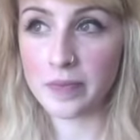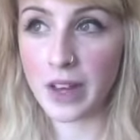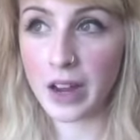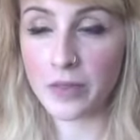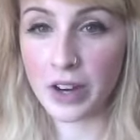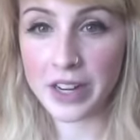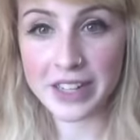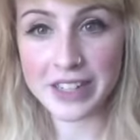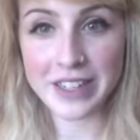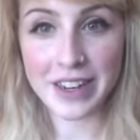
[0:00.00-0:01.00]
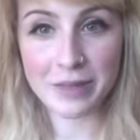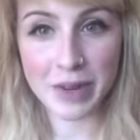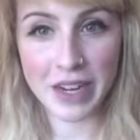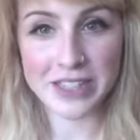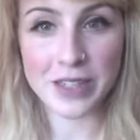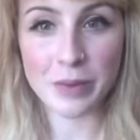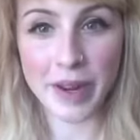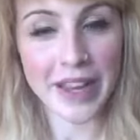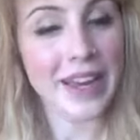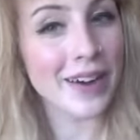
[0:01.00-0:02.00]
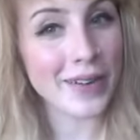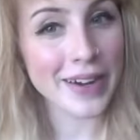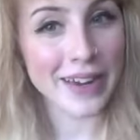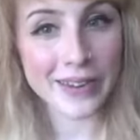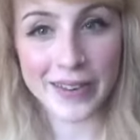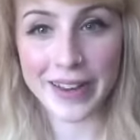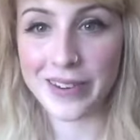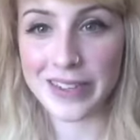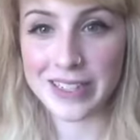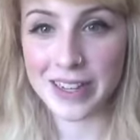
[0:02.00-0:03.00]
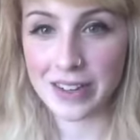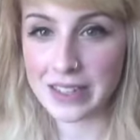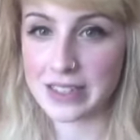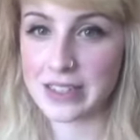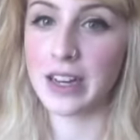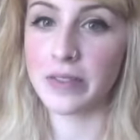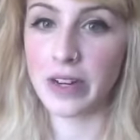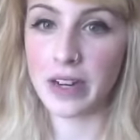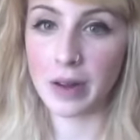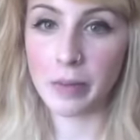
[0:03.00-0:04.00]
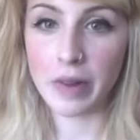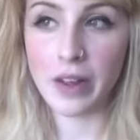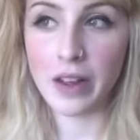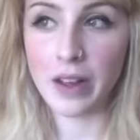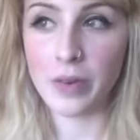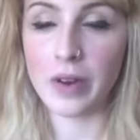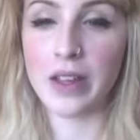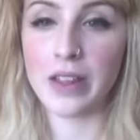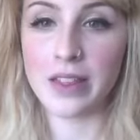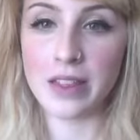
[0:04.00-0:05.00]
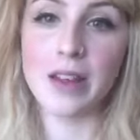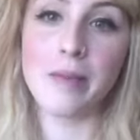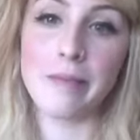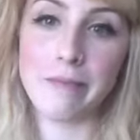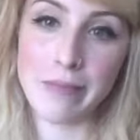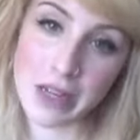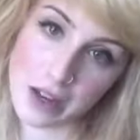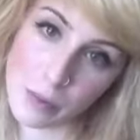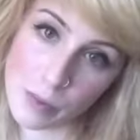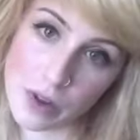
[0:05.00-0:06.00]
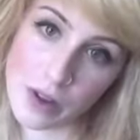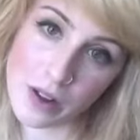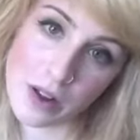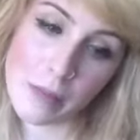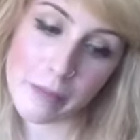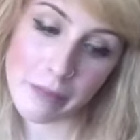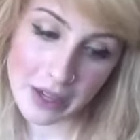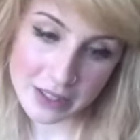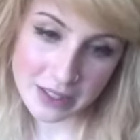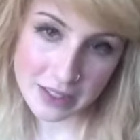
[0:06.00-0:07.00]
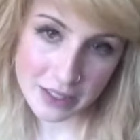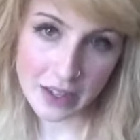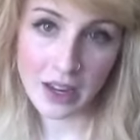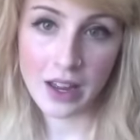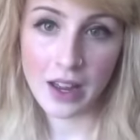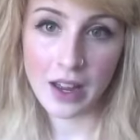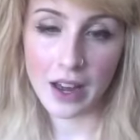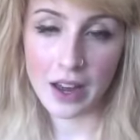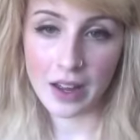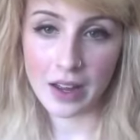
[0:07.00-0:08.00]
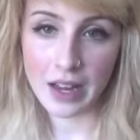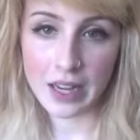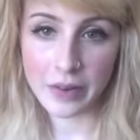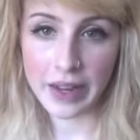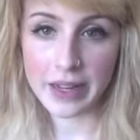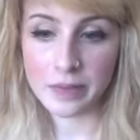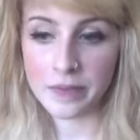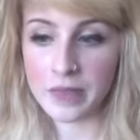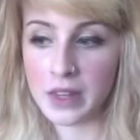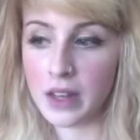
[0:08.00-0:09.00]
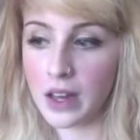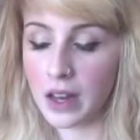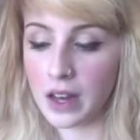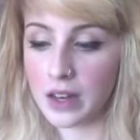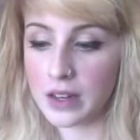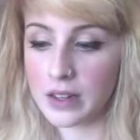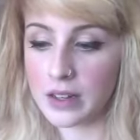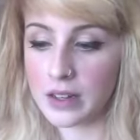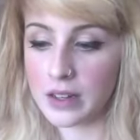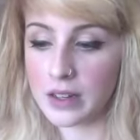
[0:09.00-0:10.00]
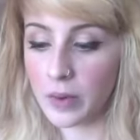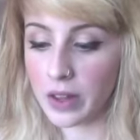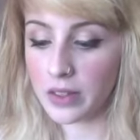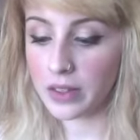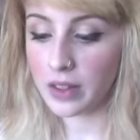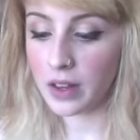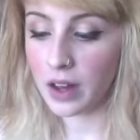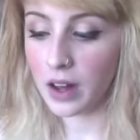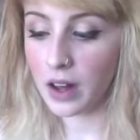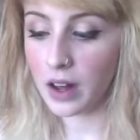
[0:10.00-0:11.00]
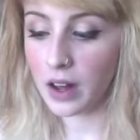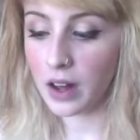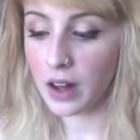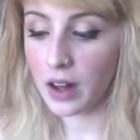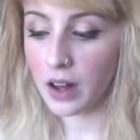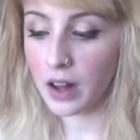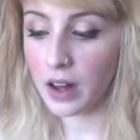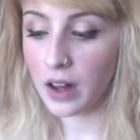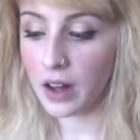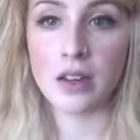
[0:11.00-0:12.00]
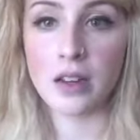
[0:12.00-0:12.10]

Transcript: Ironically, I'm actually breaking out right now. You can't really tell because I covered it up with makeup, but anyway, to start with, I'll explain